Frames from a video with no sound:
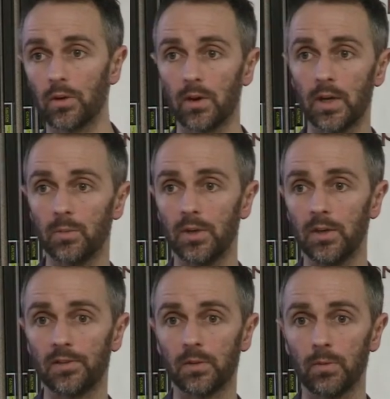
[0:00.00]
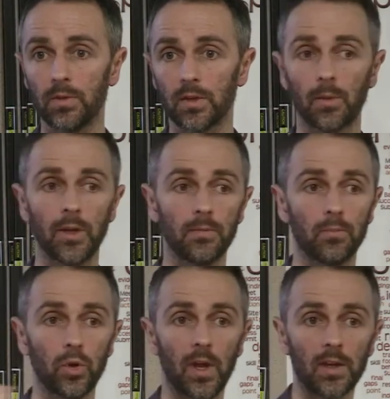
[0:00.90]
or anybody needs to be able to come in
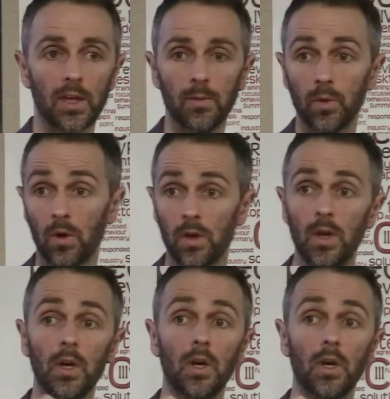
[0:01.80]
and put that cable on,